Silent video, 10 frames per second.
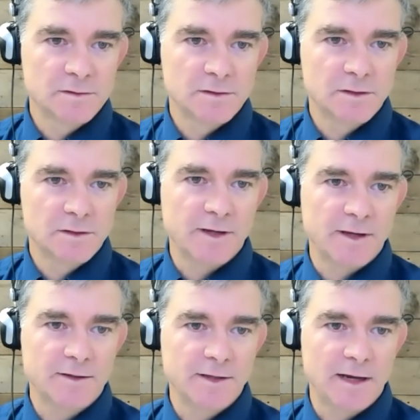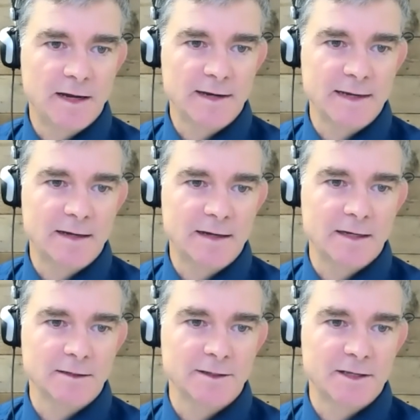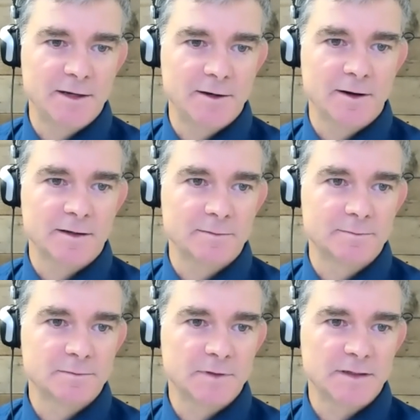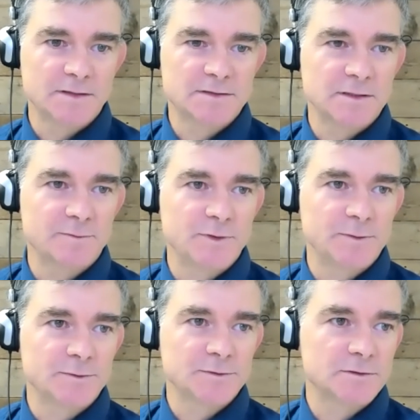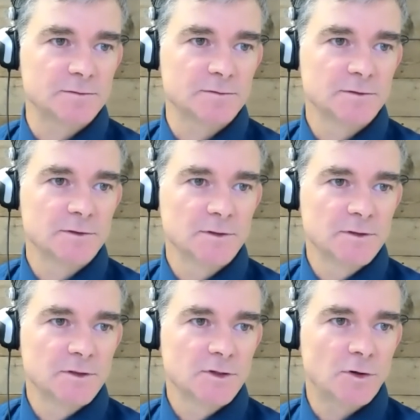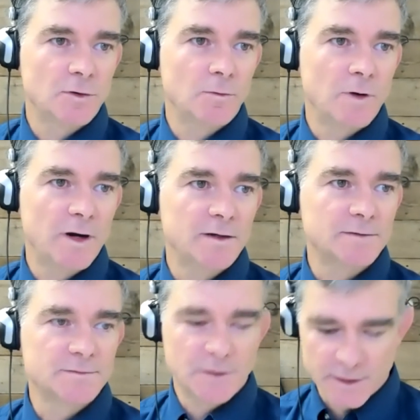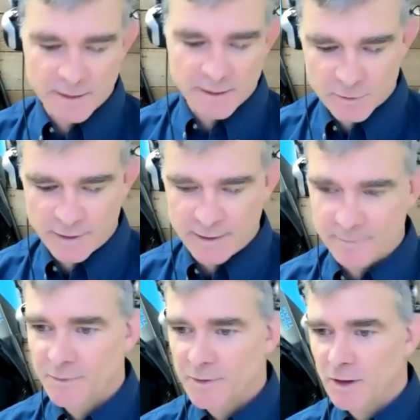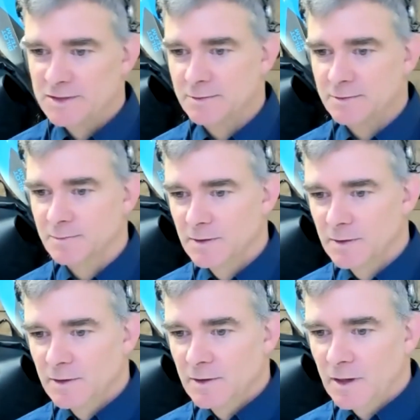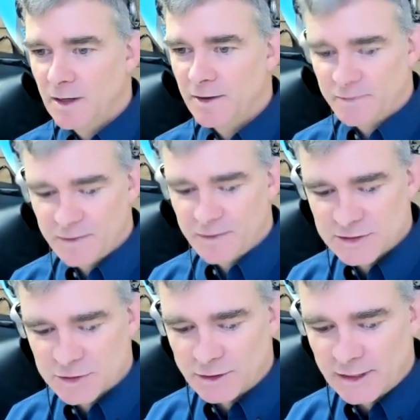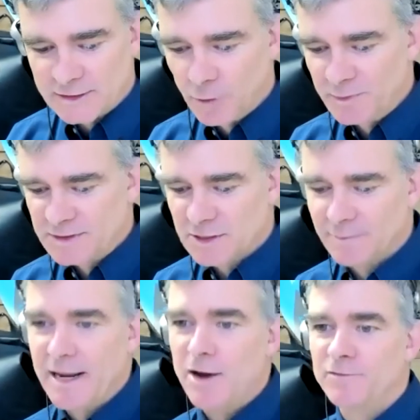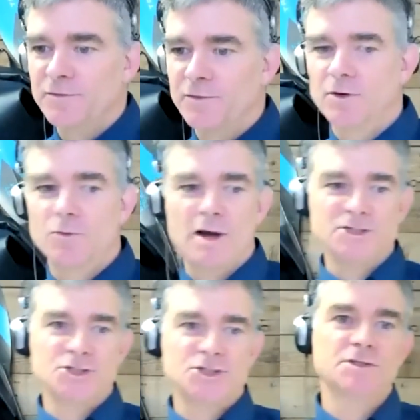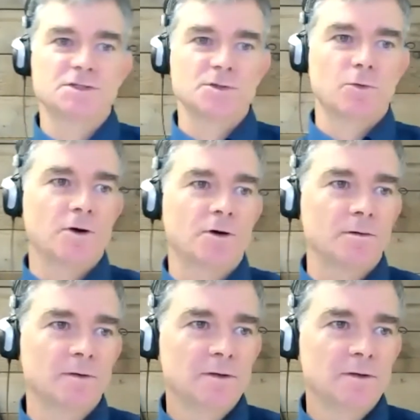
Okay. Yeah, I got a link here. I can send people to Cole Wilde. Okay, great. Awesome. Thanks, Cole. I'd like to open this up now for questions or